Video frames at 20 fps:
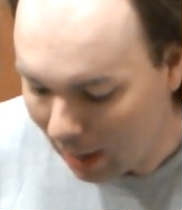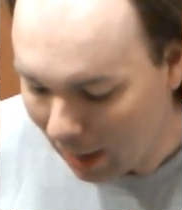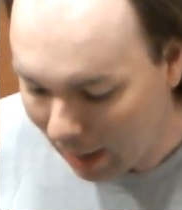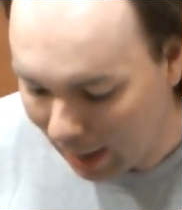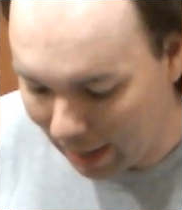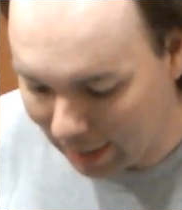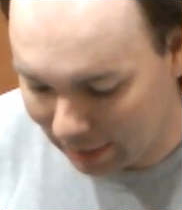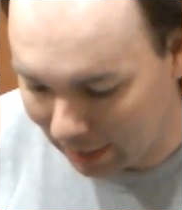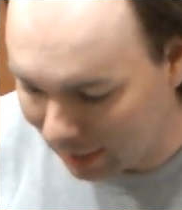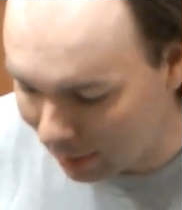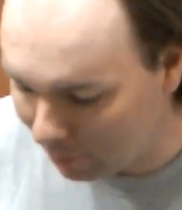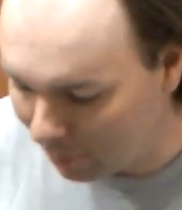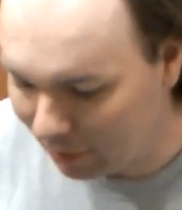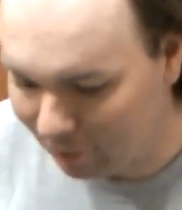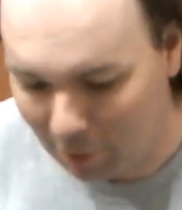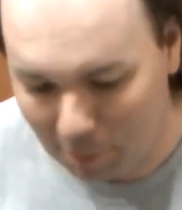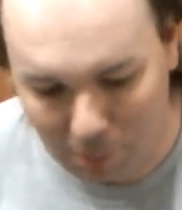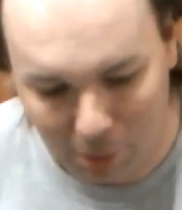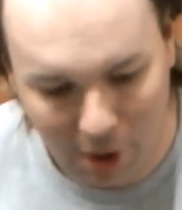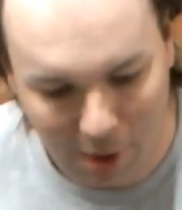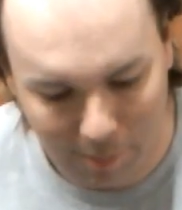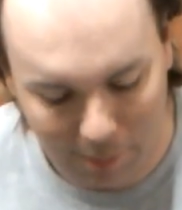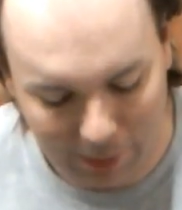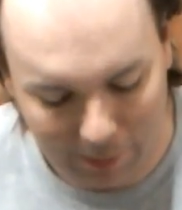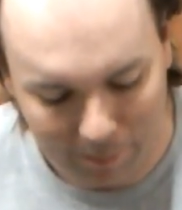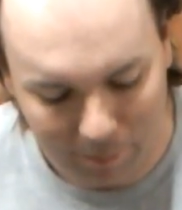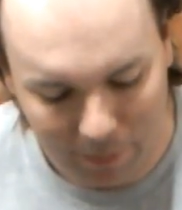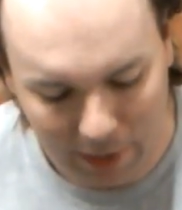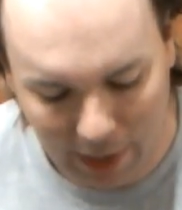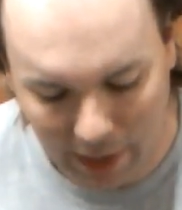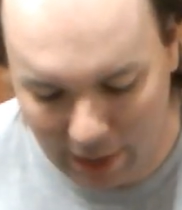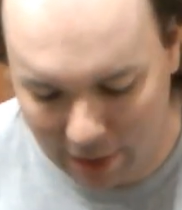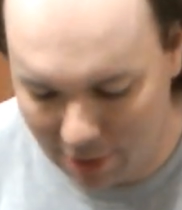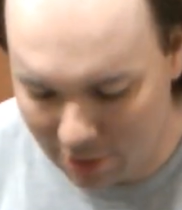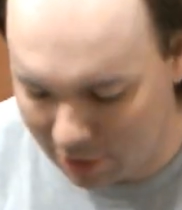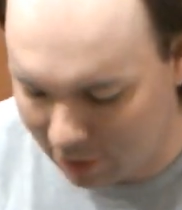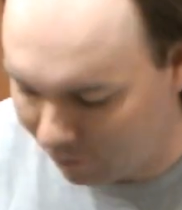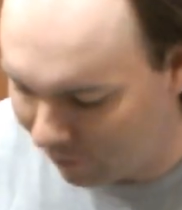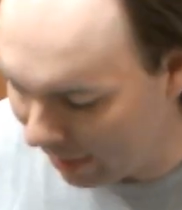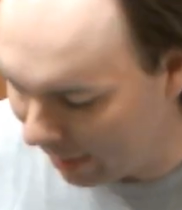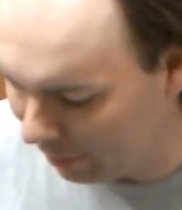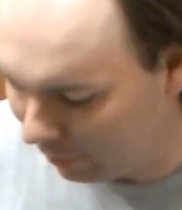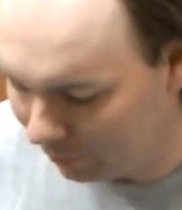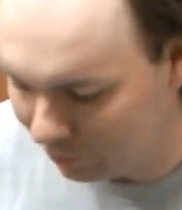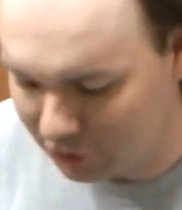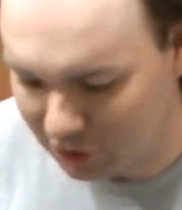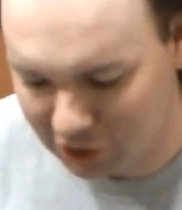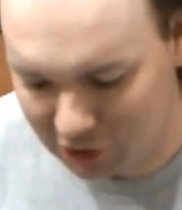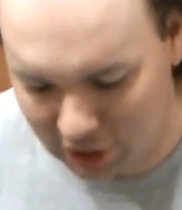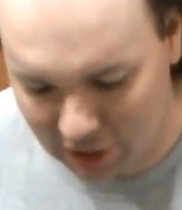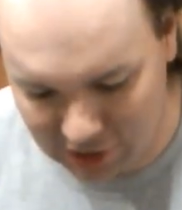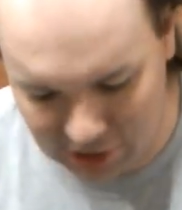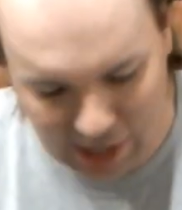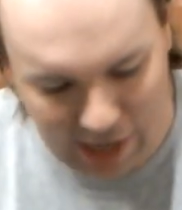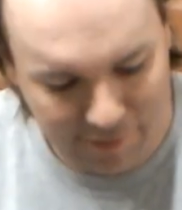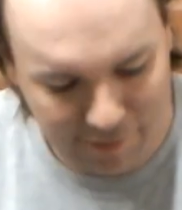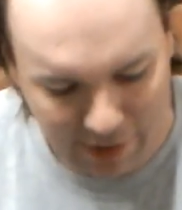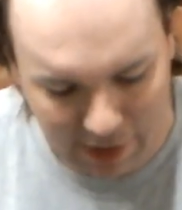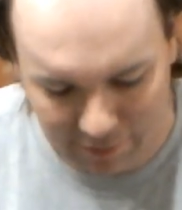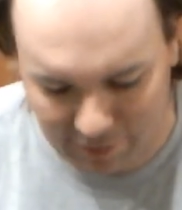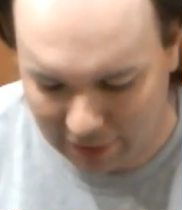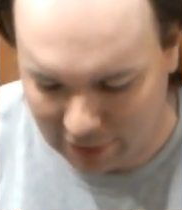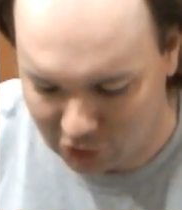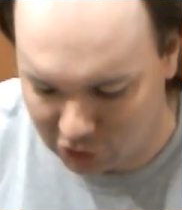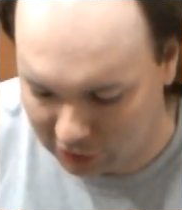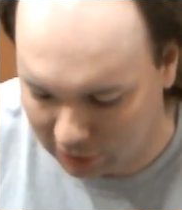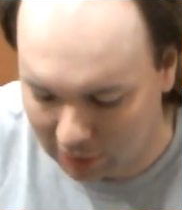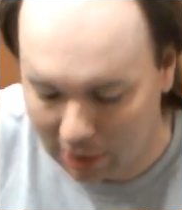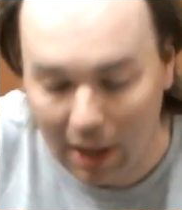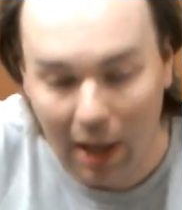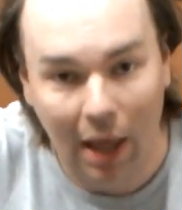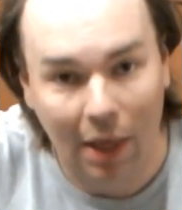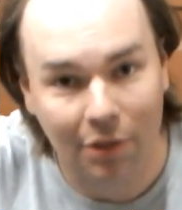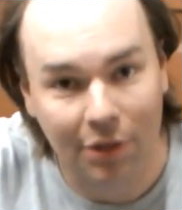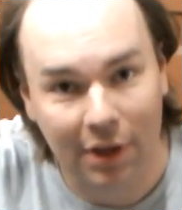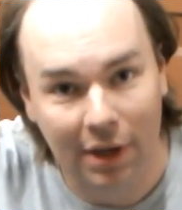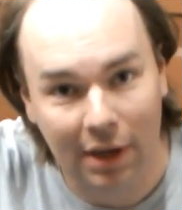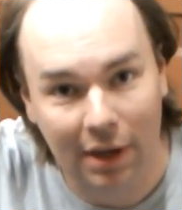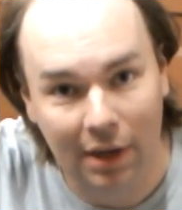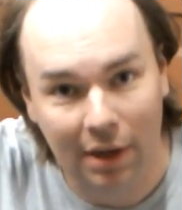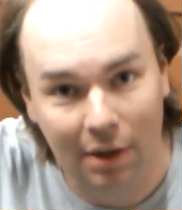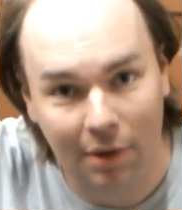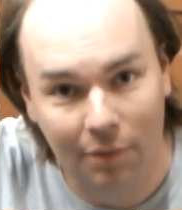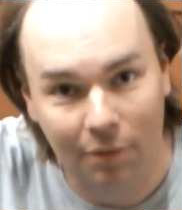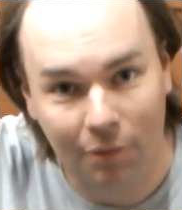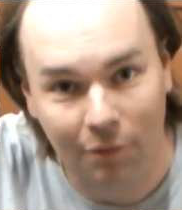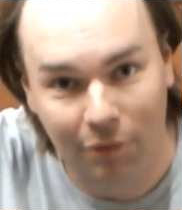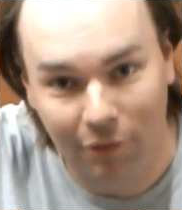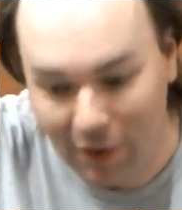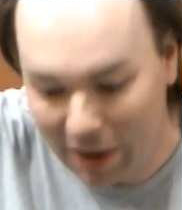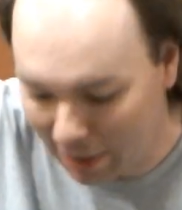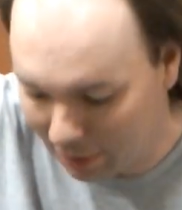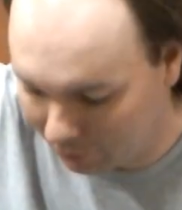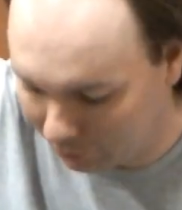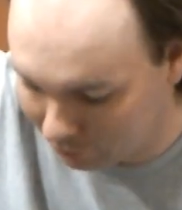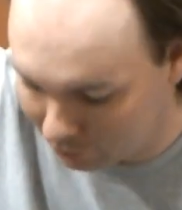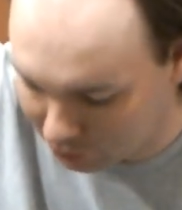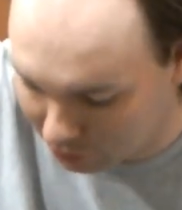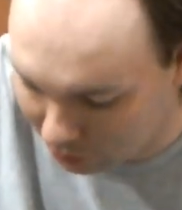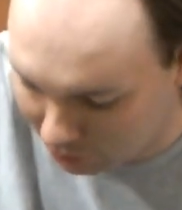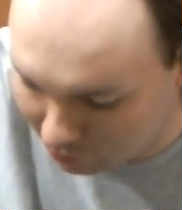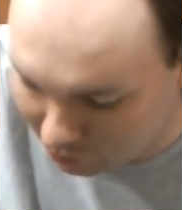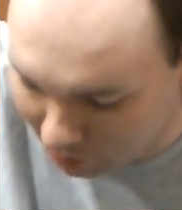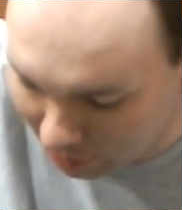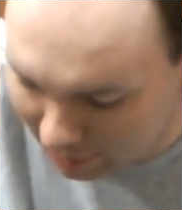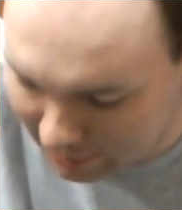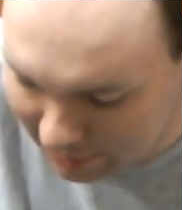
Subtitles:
and I had a bit of a problem. The valves, it's an 8 valve engine, the valves right